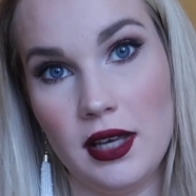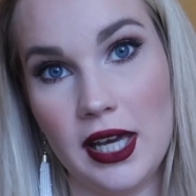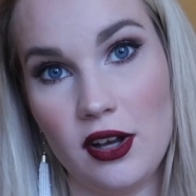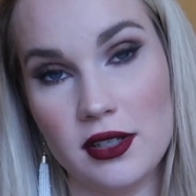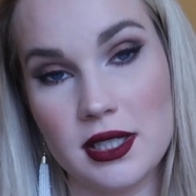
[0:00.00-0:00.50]

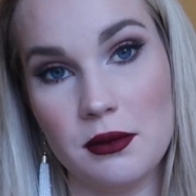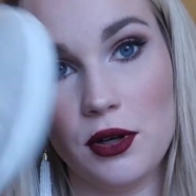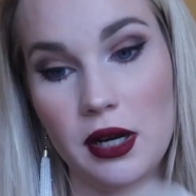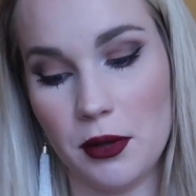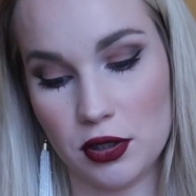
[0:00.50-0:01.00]
and calls them
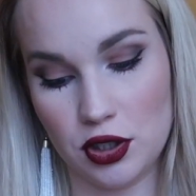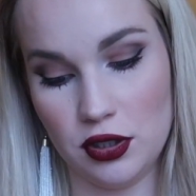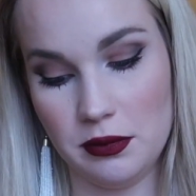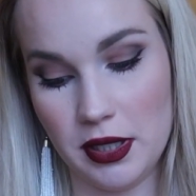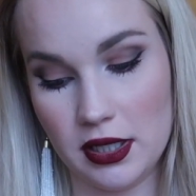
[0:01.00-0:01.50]
grandma
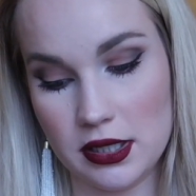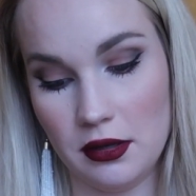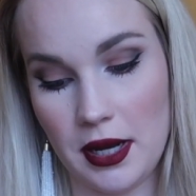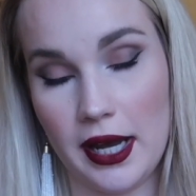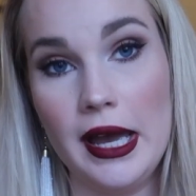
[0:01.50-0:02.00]
shoes because
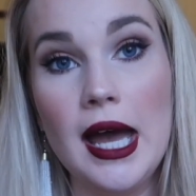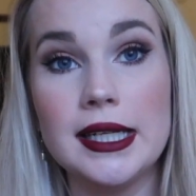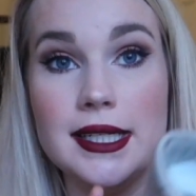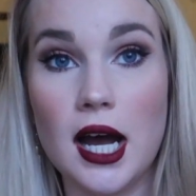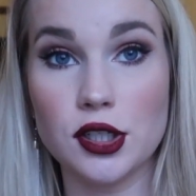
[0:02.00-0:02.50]
they're by
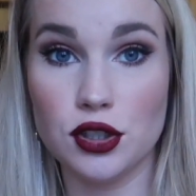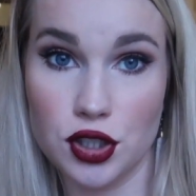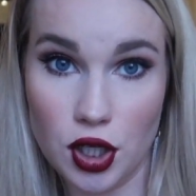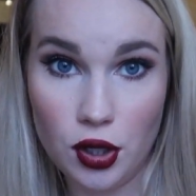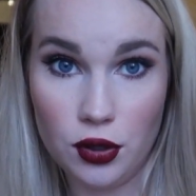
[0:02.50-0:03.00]
Dr.
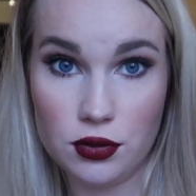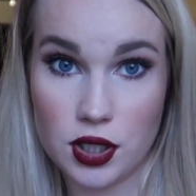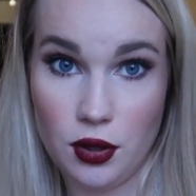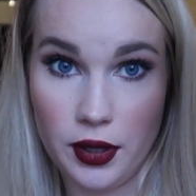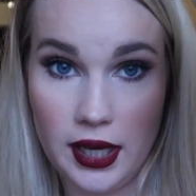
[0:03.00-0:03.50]

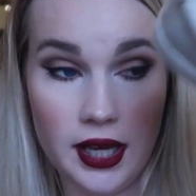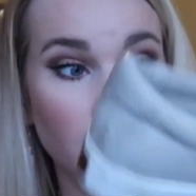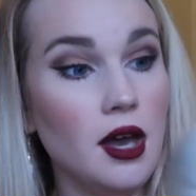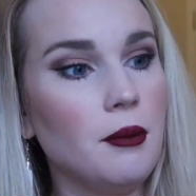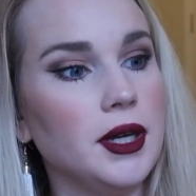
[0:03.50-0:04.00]
Scholl's,
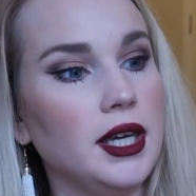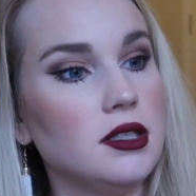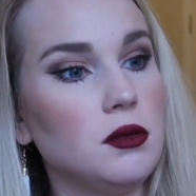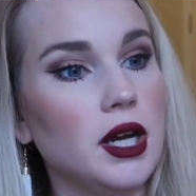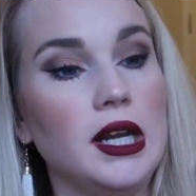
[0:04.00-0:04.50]
okay? But
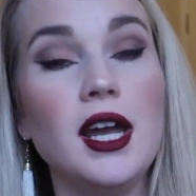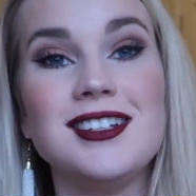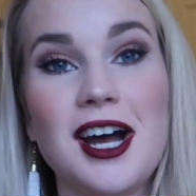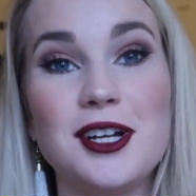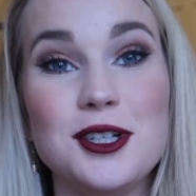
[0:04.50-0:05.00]
guess what?
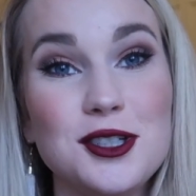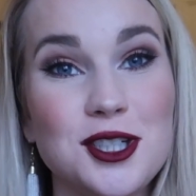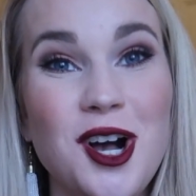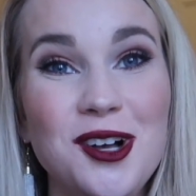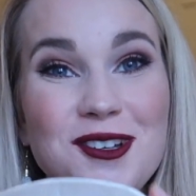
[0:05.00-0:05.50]
Dr.
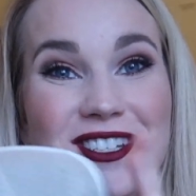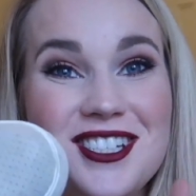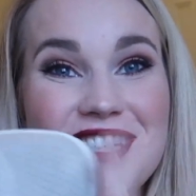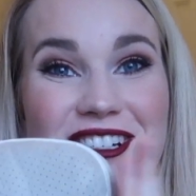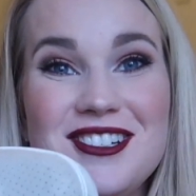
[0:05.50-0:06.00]

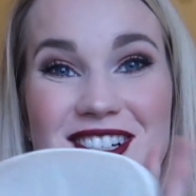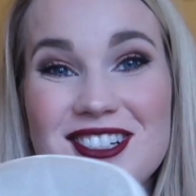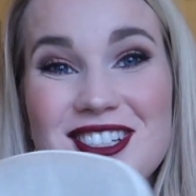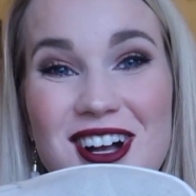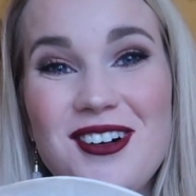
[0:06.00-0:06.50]
Scholl's shoes
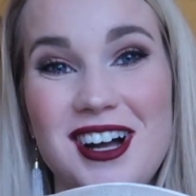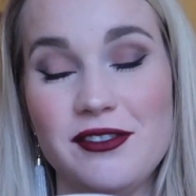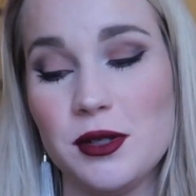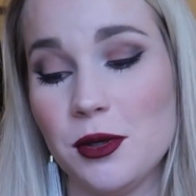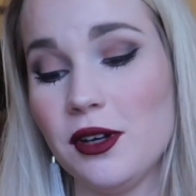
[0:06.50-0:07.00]
are so
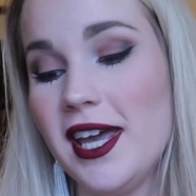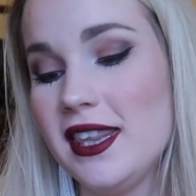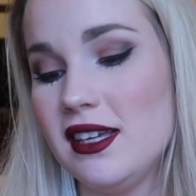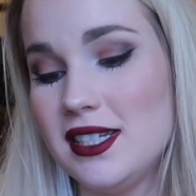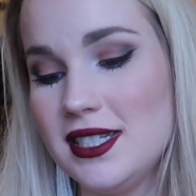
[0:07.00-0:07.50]
comfortable.
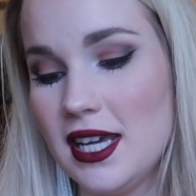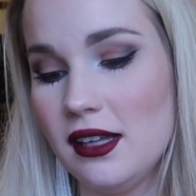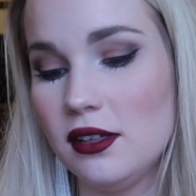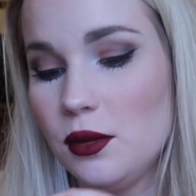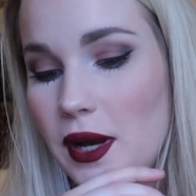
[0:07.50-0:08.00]
They did take
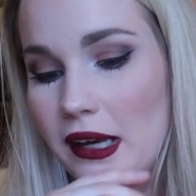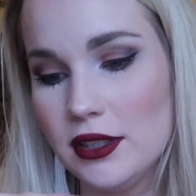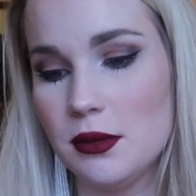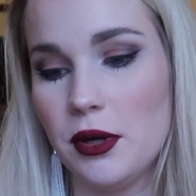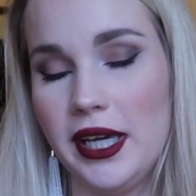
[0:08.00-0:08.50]
a little
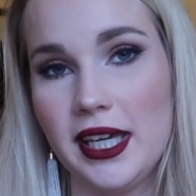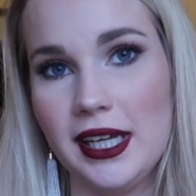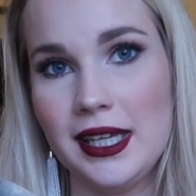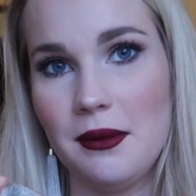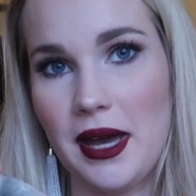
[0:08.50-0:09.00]
while to break
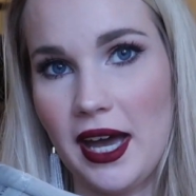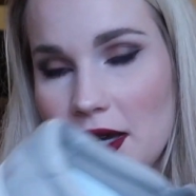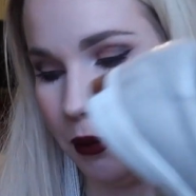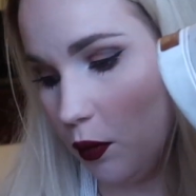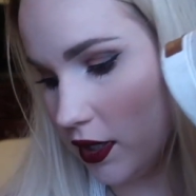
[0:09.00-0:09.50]
in the
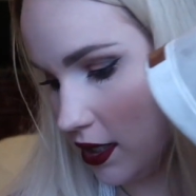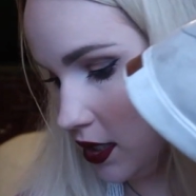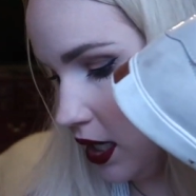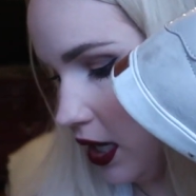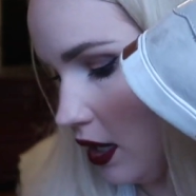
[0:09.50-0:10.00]
back, but
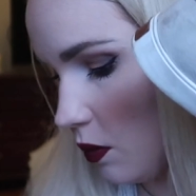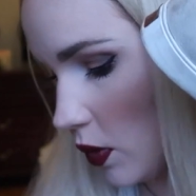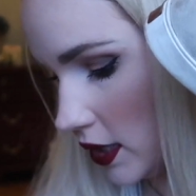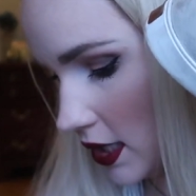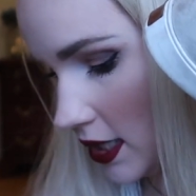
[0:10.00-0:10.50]
once
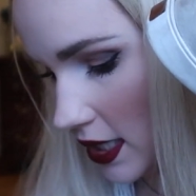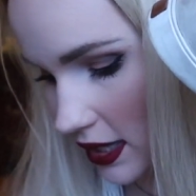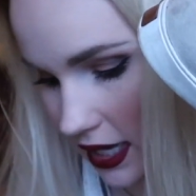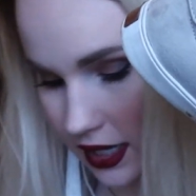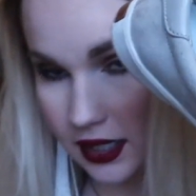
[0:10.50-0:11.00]
I did
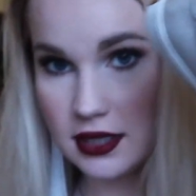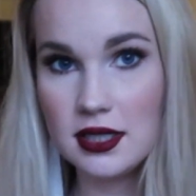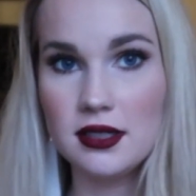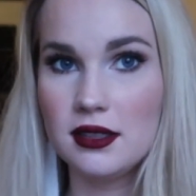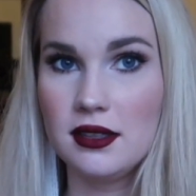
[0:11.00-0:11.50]
that,
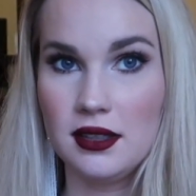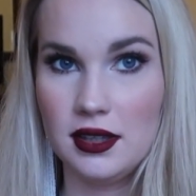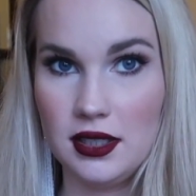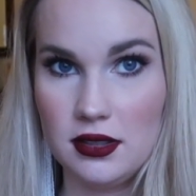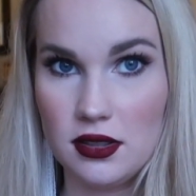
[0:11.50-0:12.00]

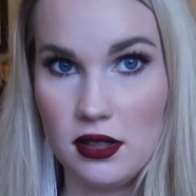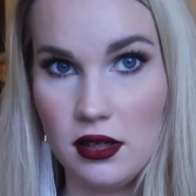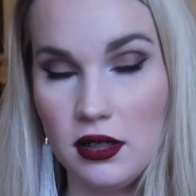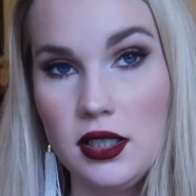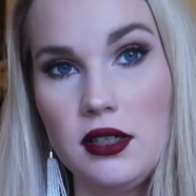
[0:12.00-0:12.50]
these
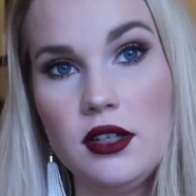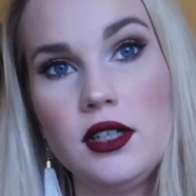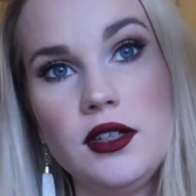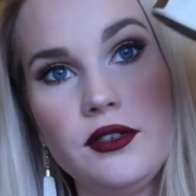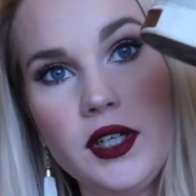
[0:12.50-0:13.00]
are
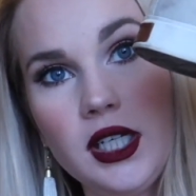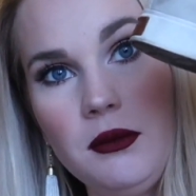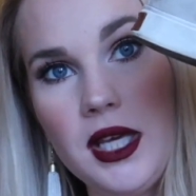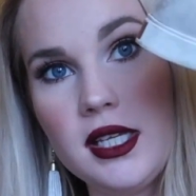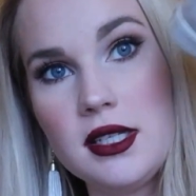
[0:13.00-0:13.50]
freaking
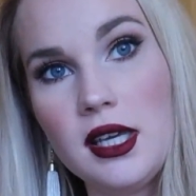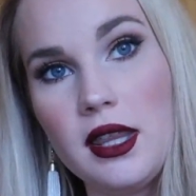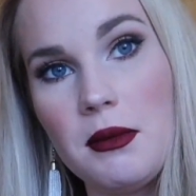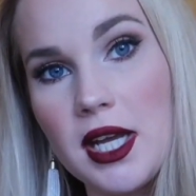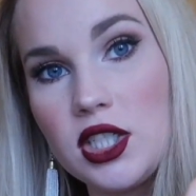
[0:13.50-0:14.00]

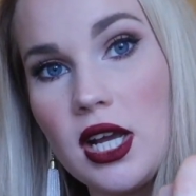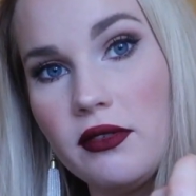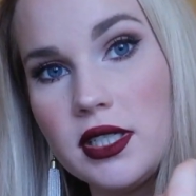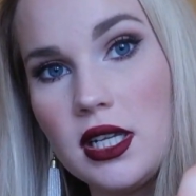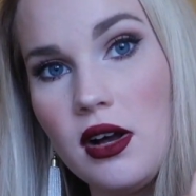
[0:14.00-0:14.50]
amazing. They match
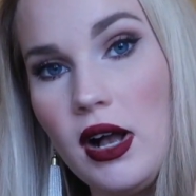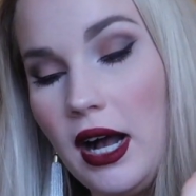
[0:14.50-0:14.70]
every single